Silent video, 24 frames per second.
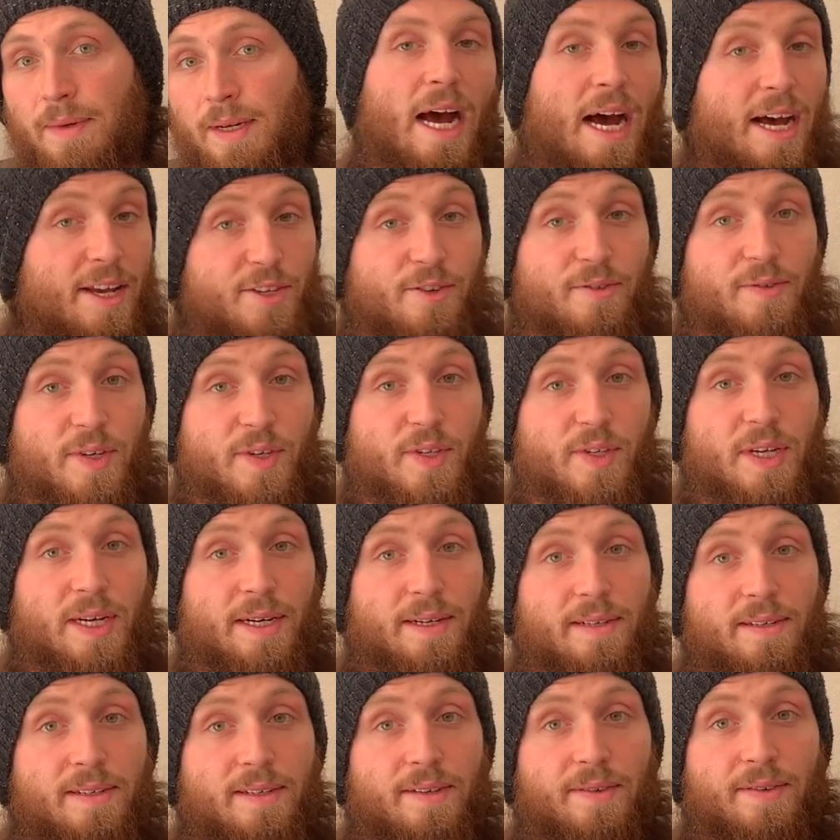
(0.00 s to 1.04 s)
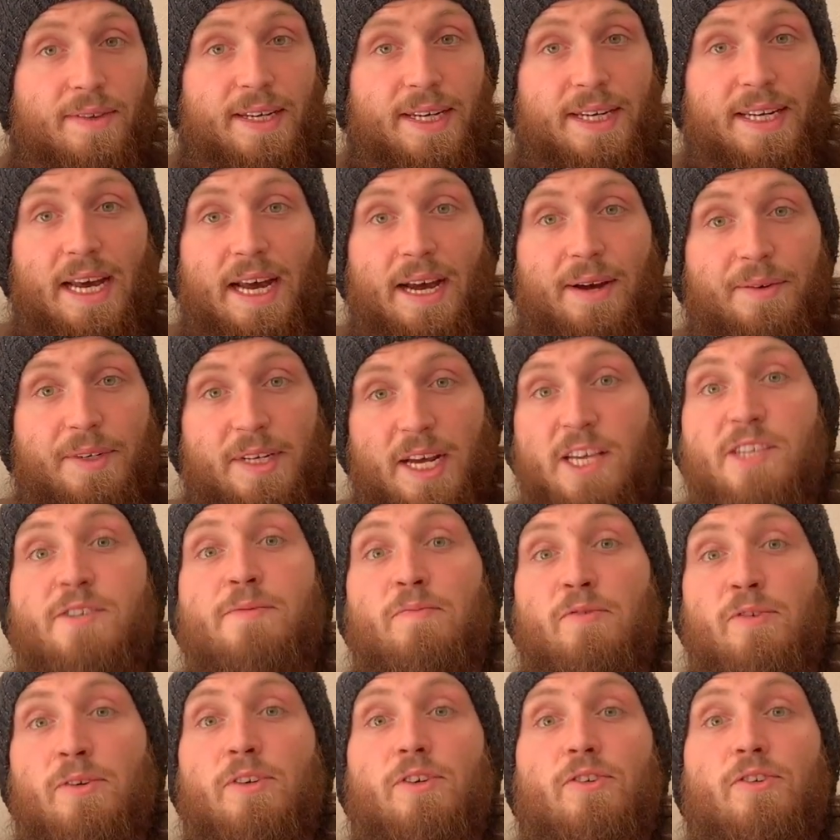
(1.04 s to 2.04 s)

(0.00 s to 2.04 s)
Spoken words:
As a result, the now desperate